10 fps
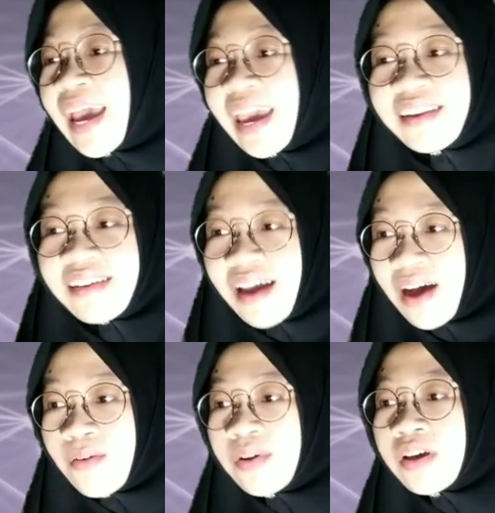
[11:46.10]
And
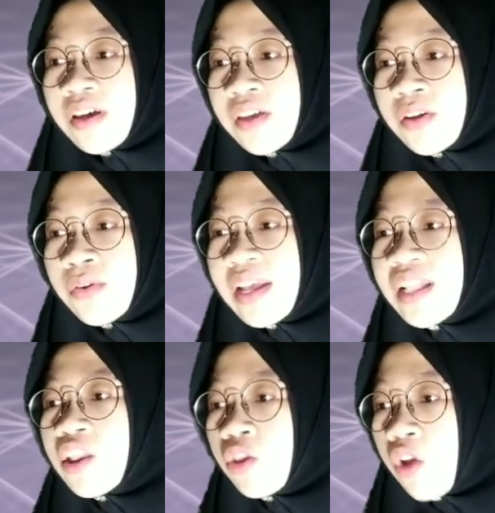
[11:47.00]
now, you
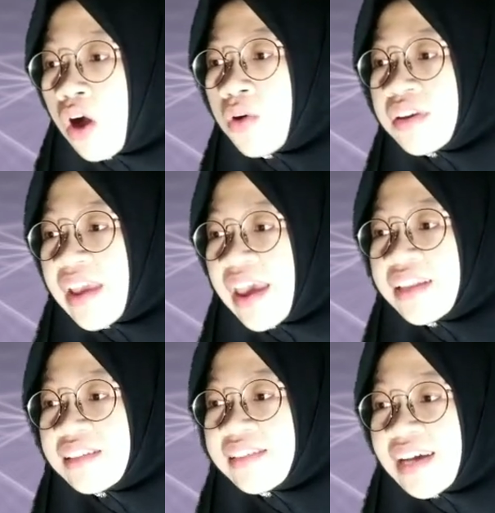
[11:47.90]
will know they
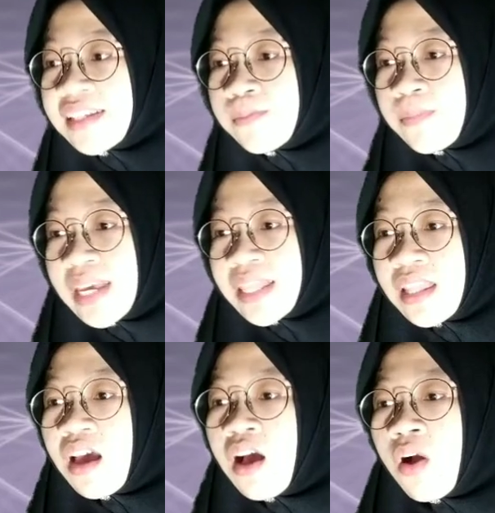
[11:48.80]
just mean
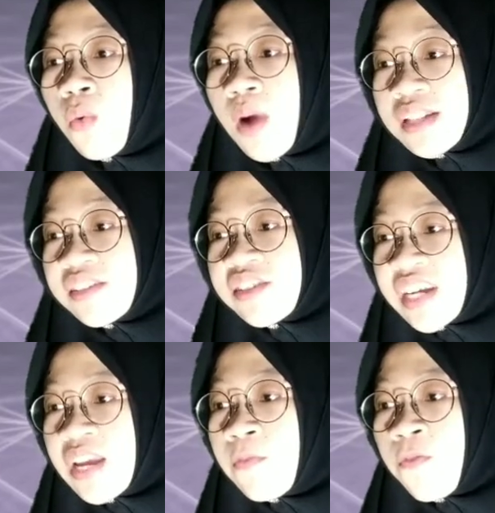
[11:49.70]
what's
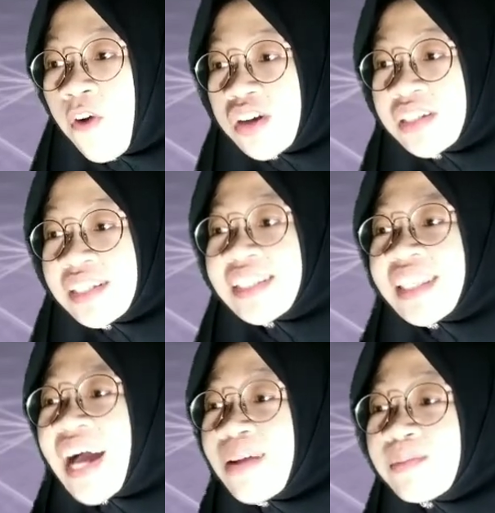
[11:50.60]
3/4
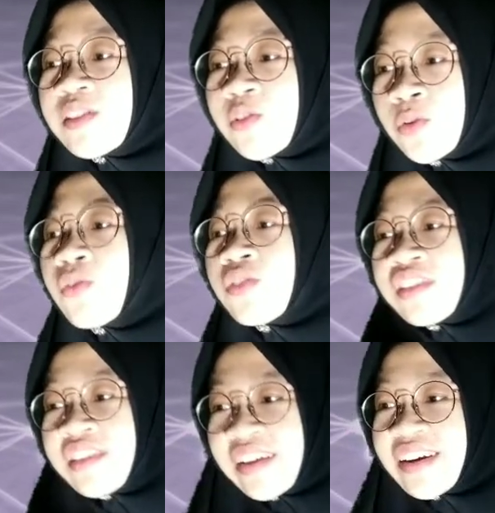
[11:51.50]
times
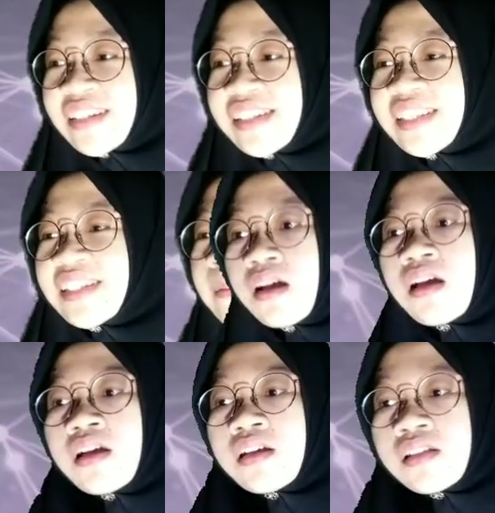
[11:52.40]
2/3.
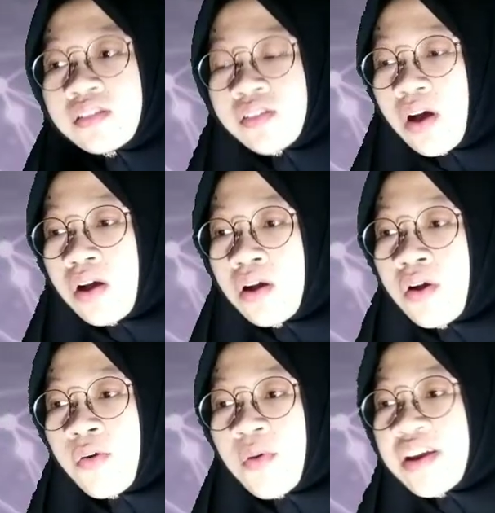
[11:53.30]
So,
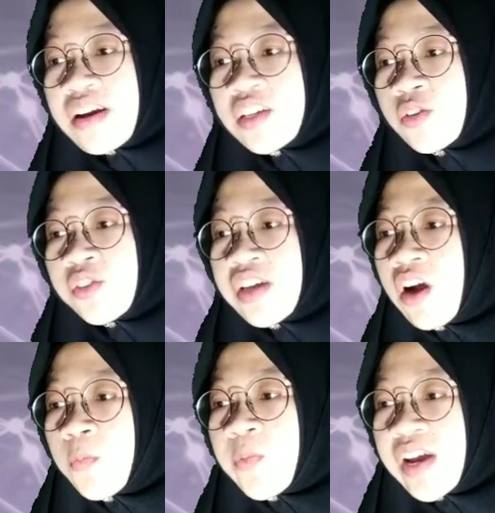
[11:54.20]
whether you think
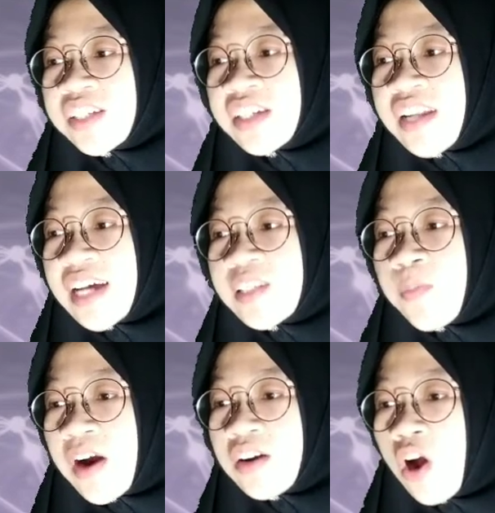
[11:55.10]
of fraction as
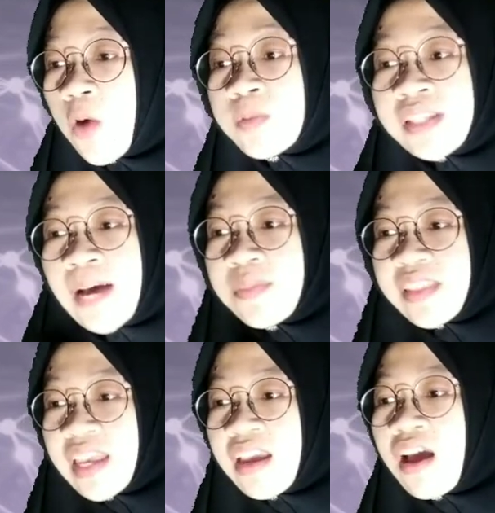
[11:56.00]
part of
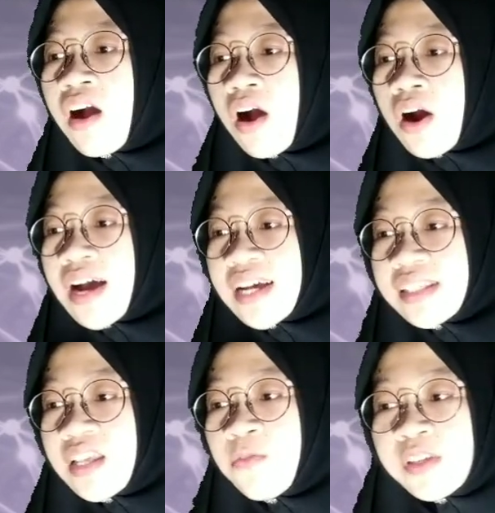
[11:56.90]
something or as
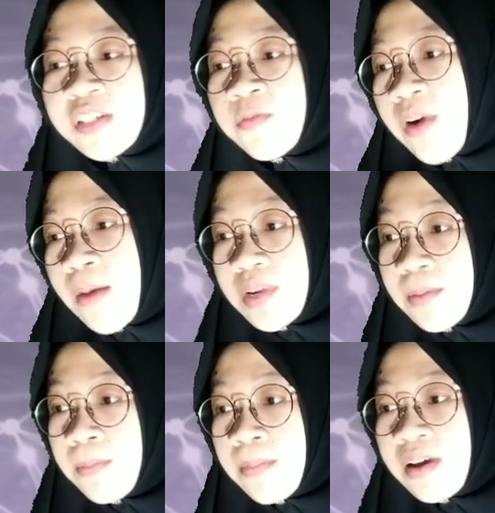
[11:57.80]
division problem,
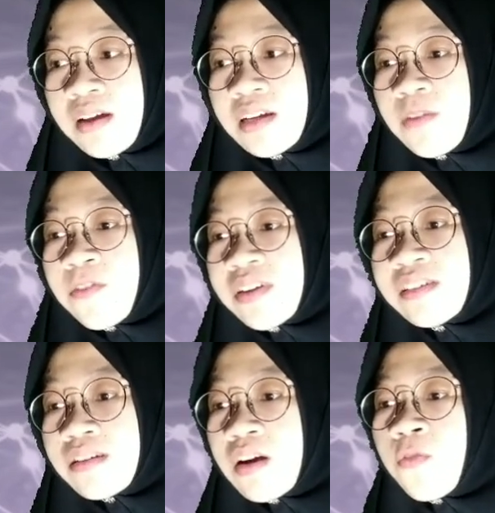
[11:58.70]
the
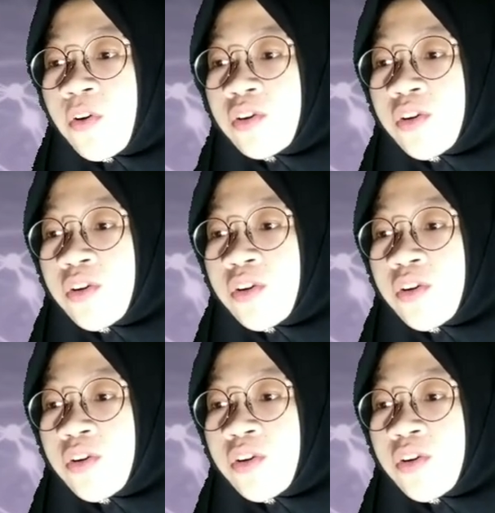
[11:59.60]
procedure for